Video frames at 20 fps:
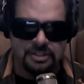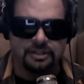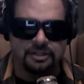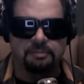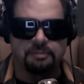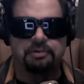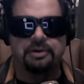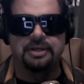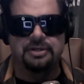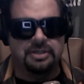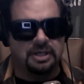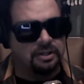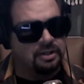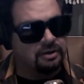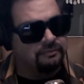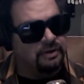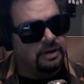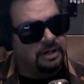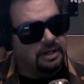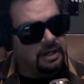and the priests, and
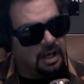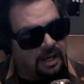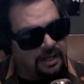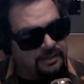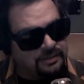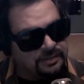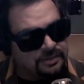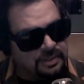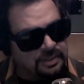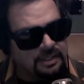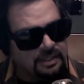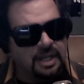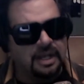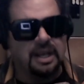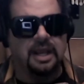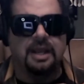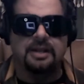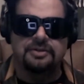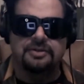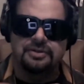they're very nice, and they
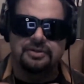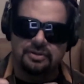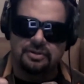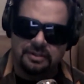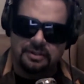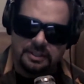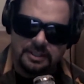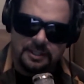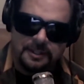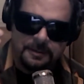answer.